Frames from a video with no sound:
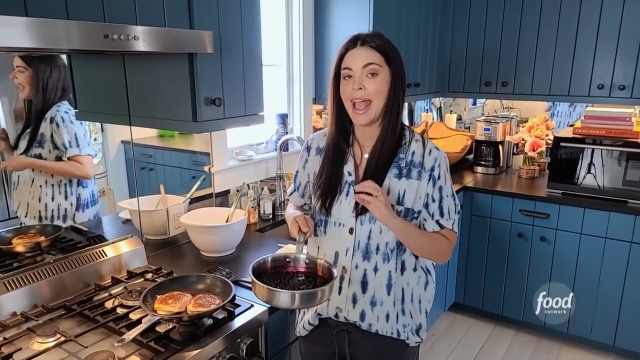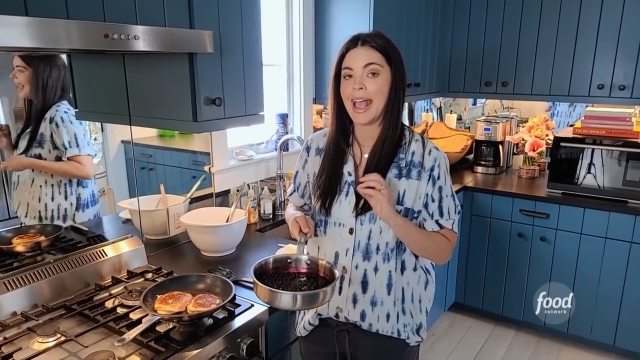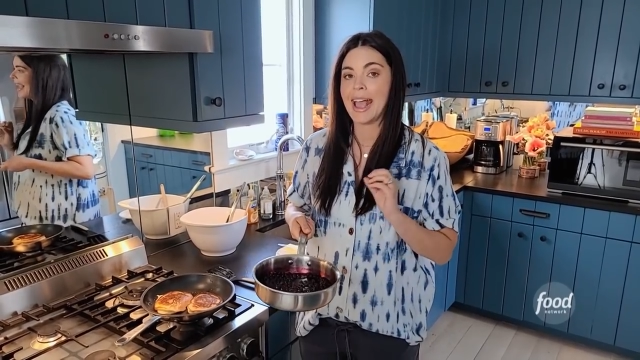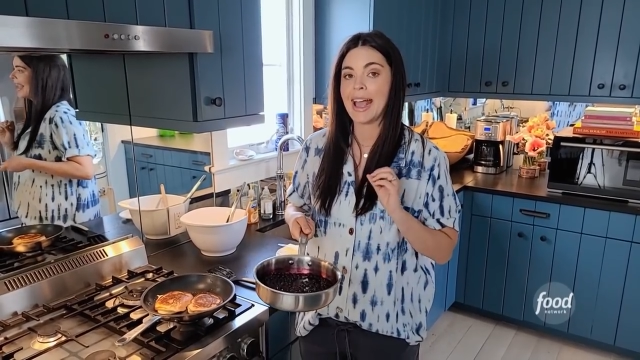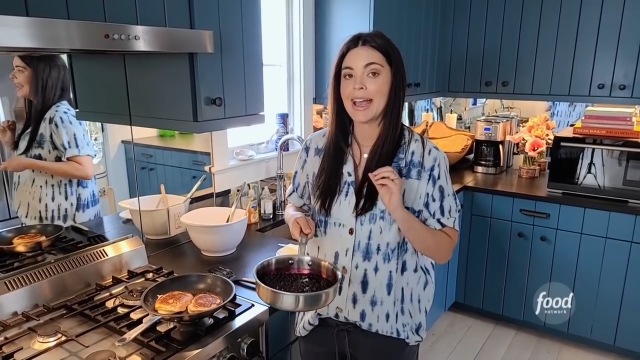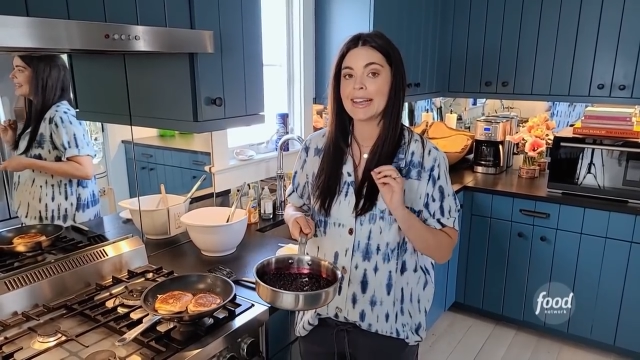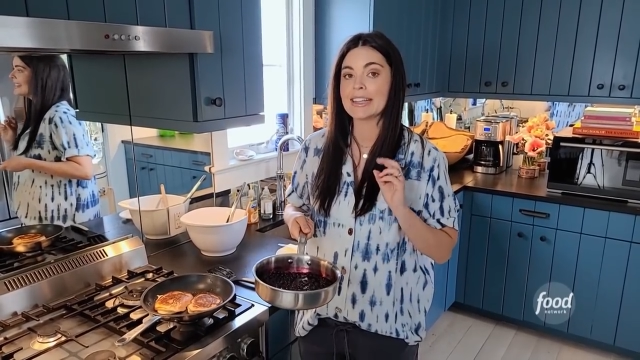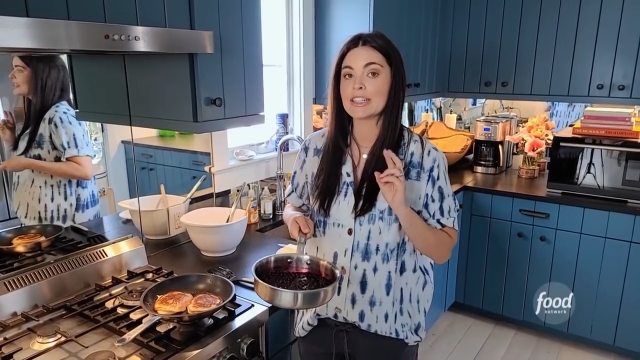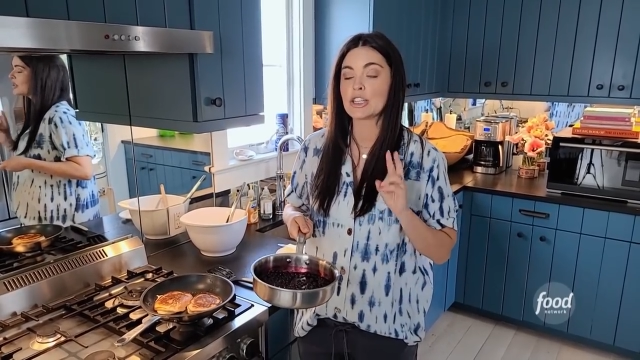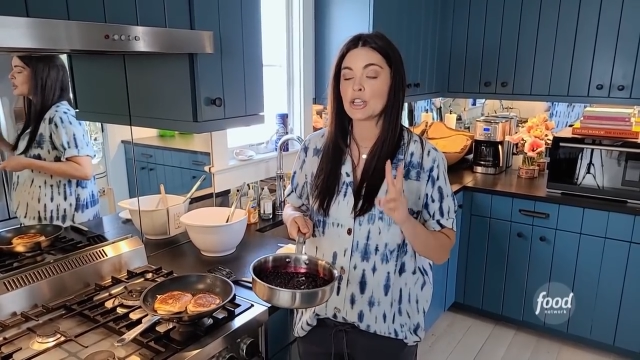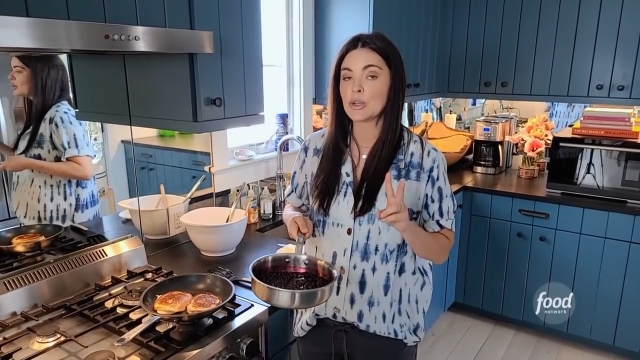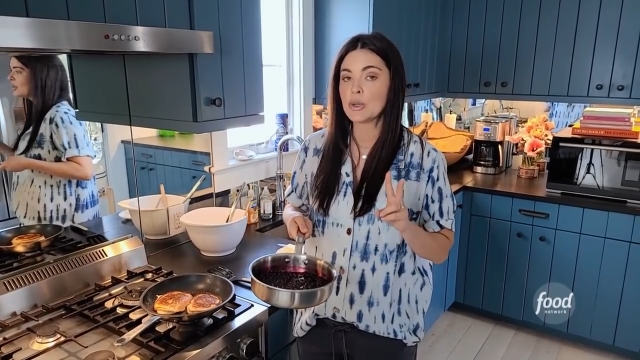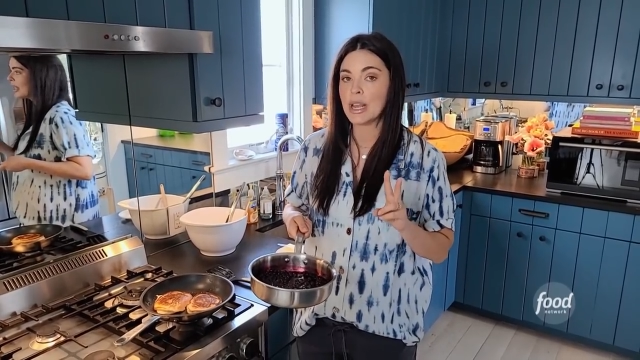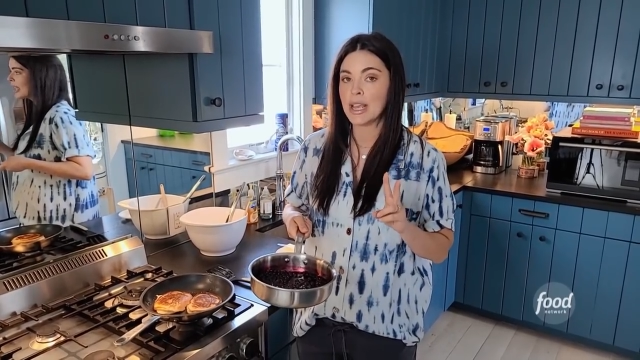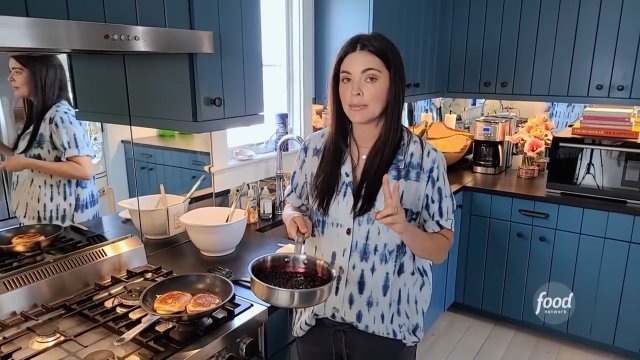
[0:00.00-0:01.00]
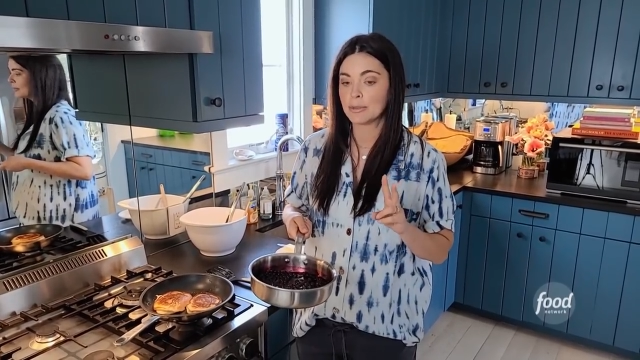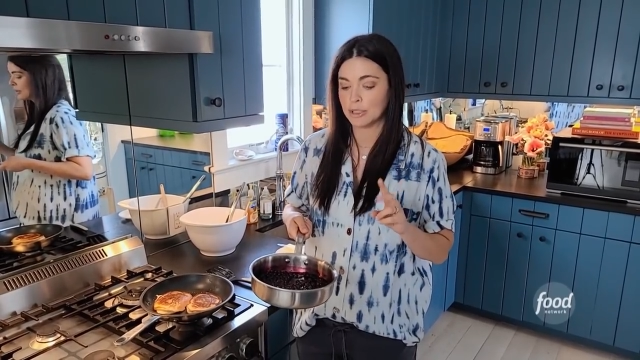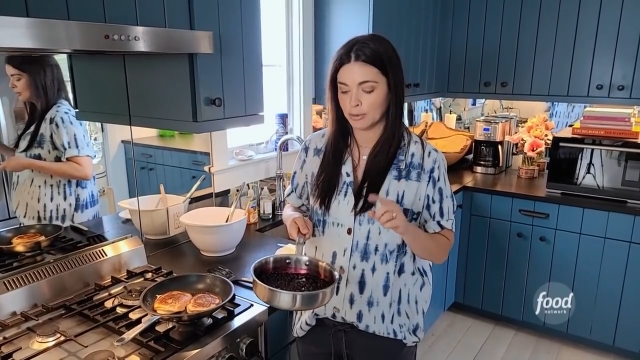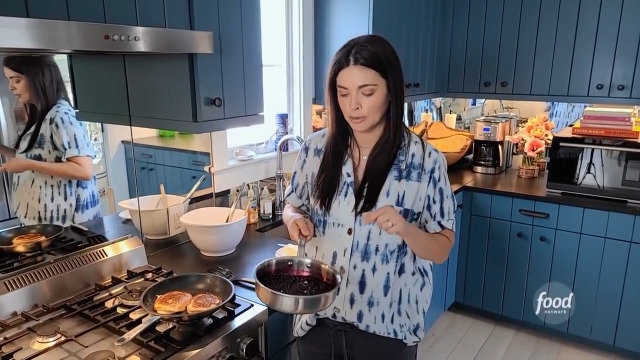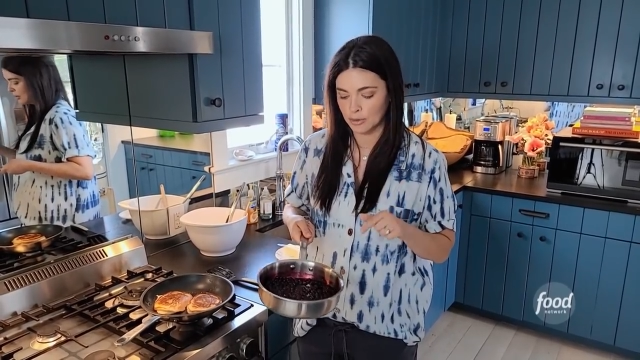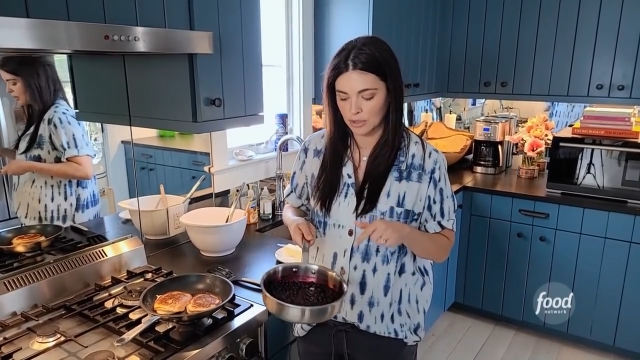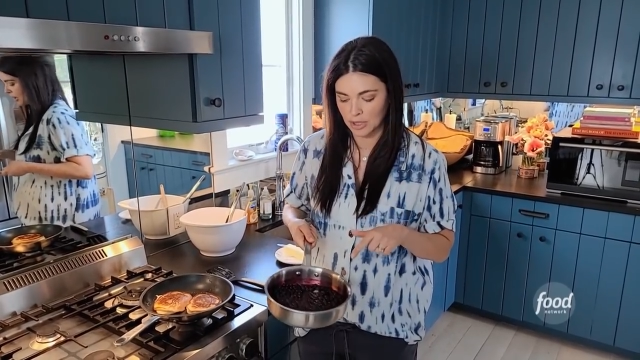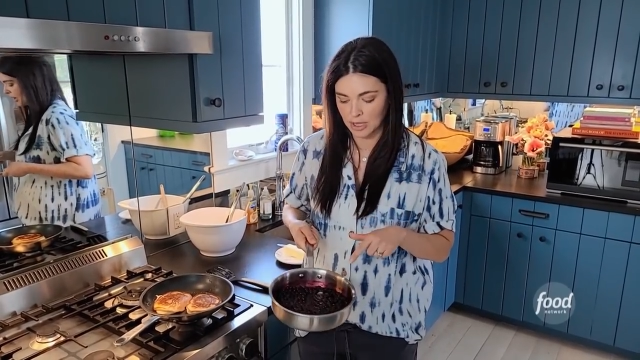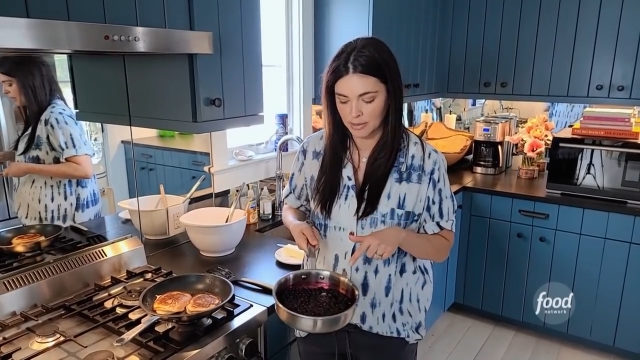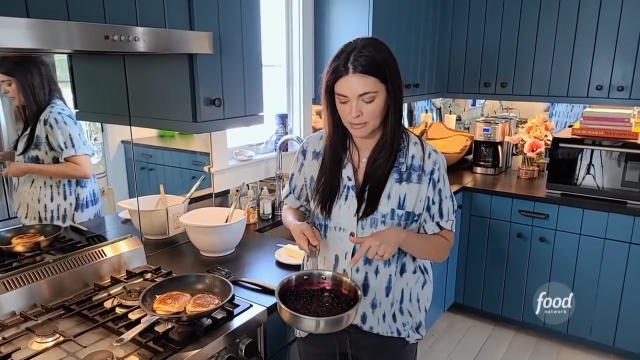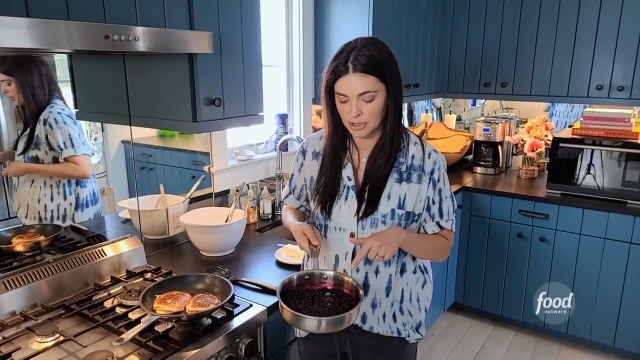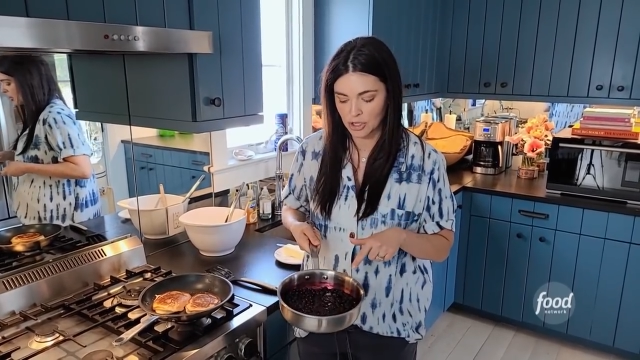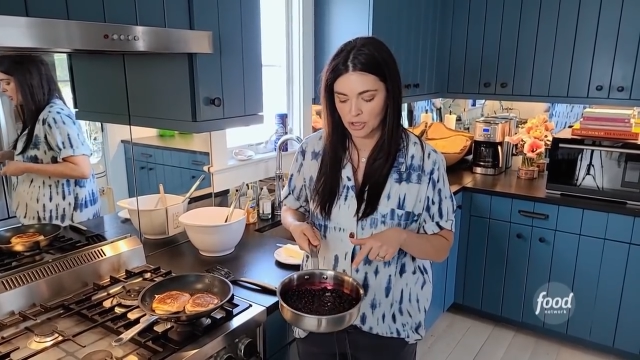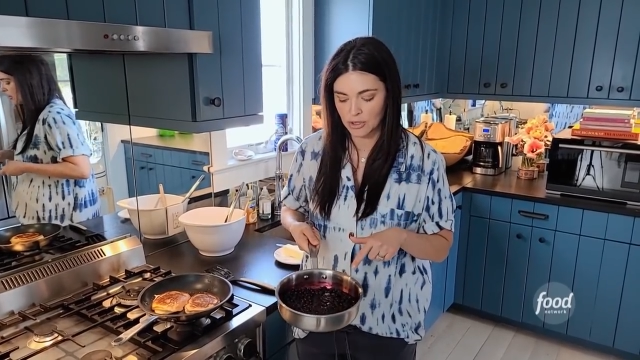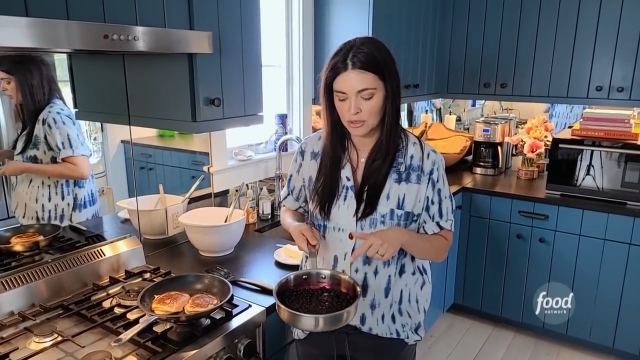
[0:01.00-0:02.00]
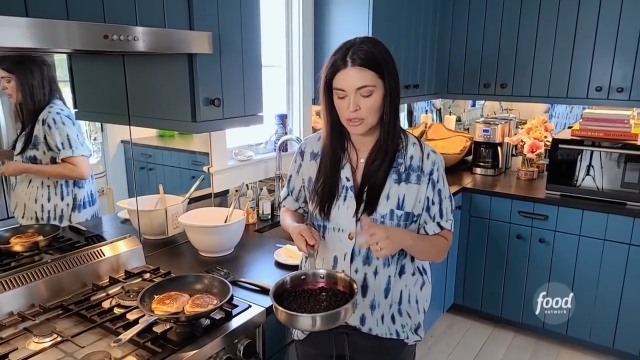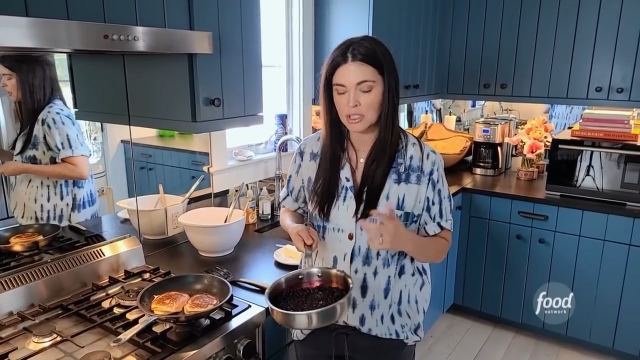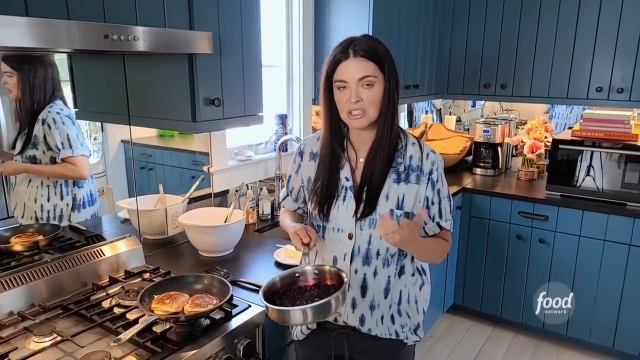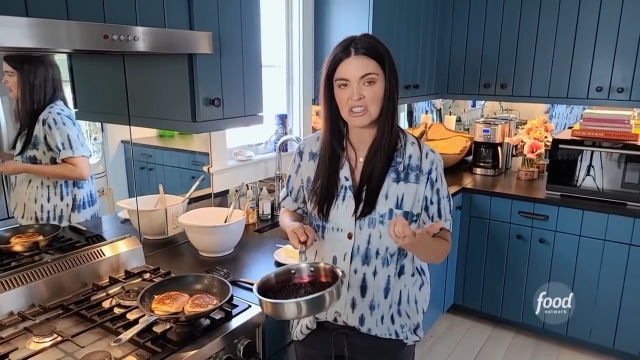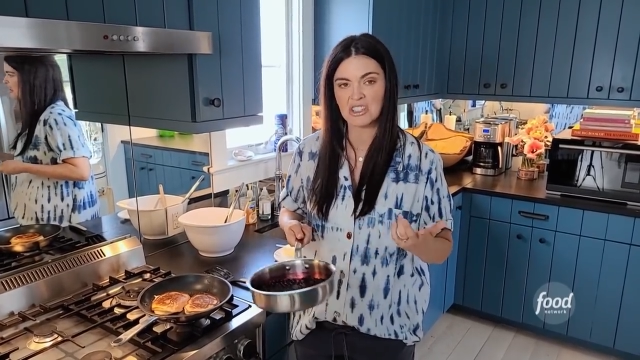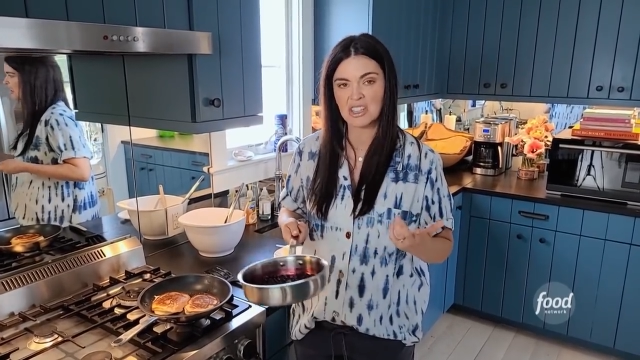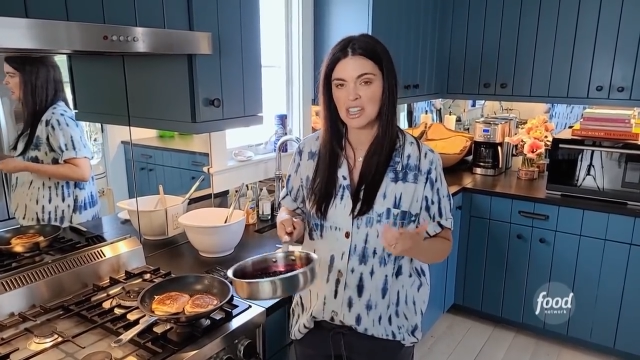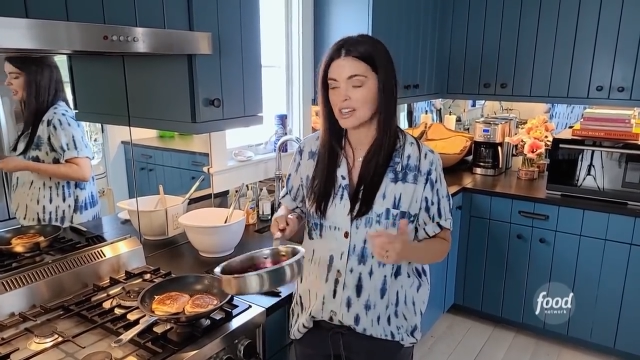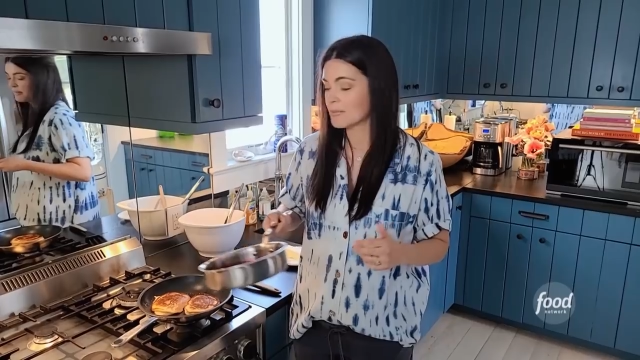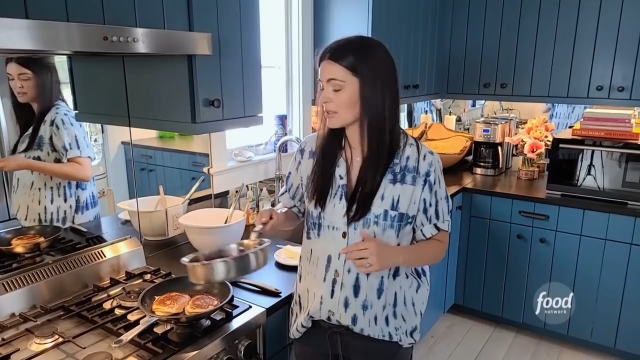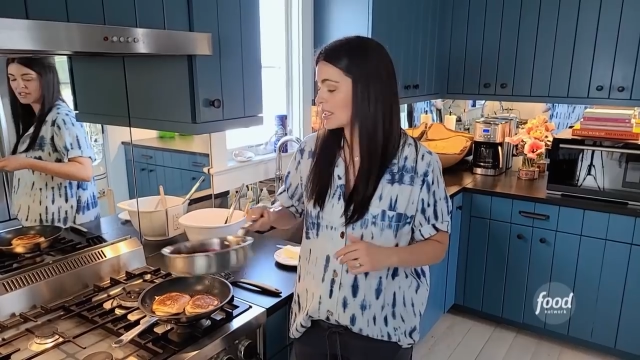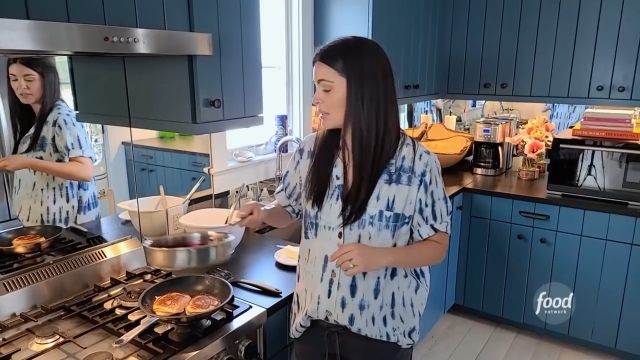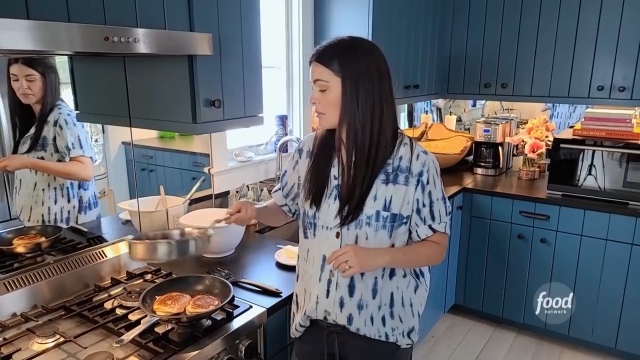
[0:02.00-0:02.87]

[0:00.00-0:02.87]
and two tablespoons of lemon juice and just let them